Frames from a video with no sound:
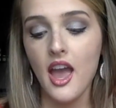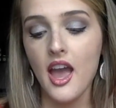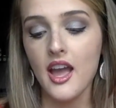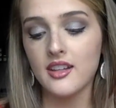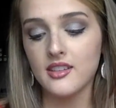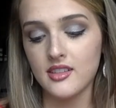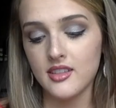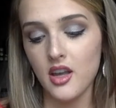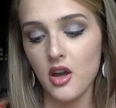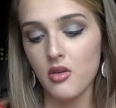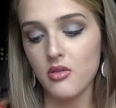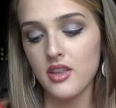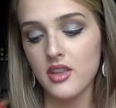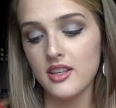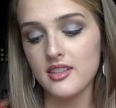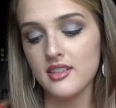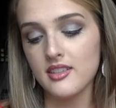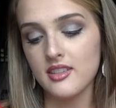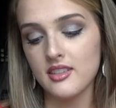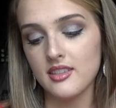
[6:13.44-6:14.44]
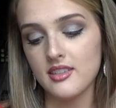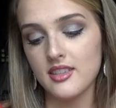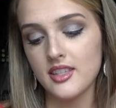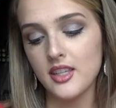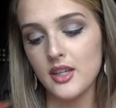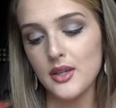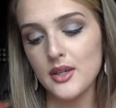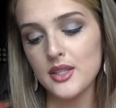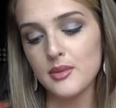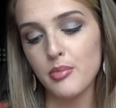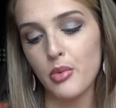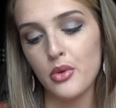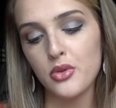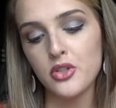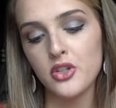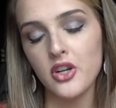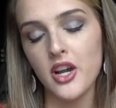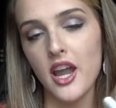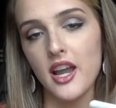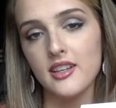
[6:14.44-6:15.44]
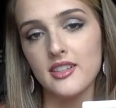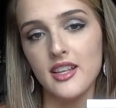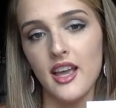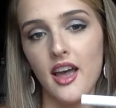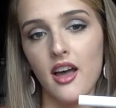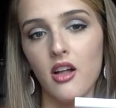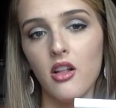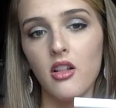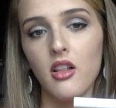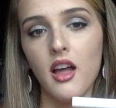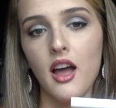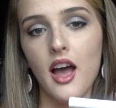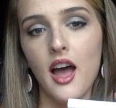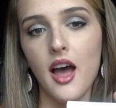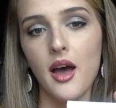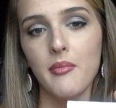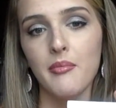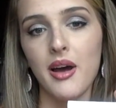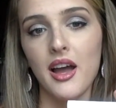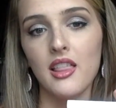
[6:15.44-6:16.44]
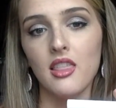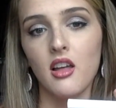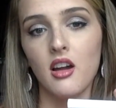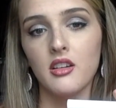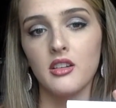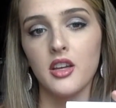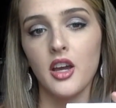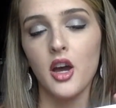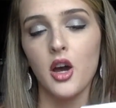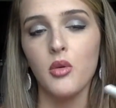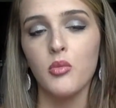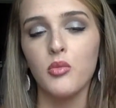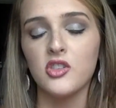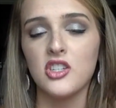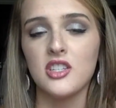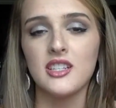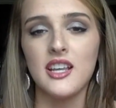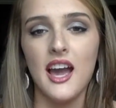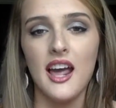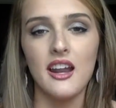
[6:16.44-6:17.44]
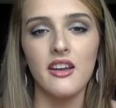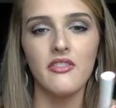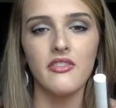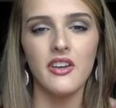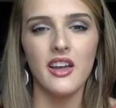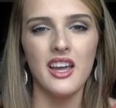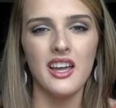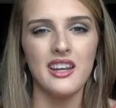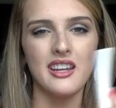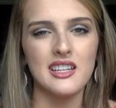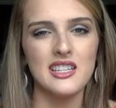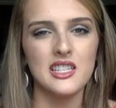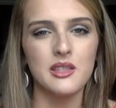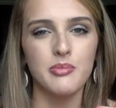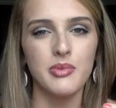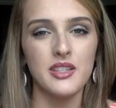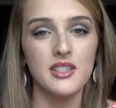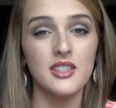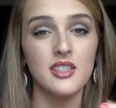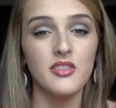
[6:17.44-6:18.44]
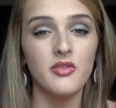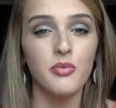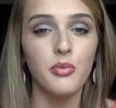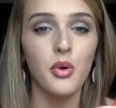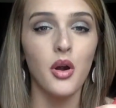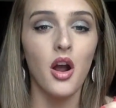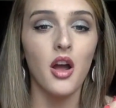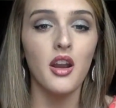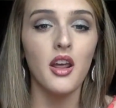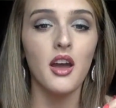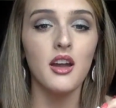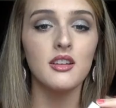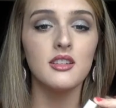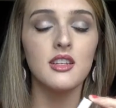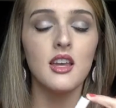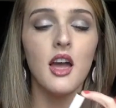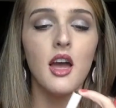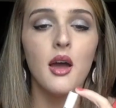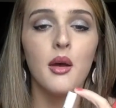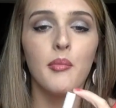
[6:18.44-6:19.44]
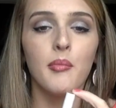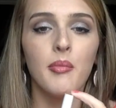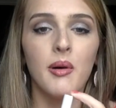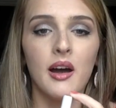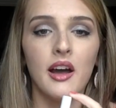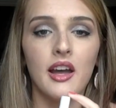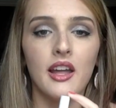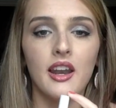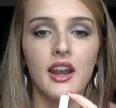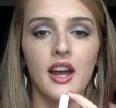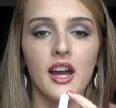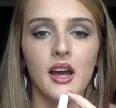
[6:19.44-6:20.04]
And so this is the Cils Booster XL by Lancome, which is kind of an expensive product, but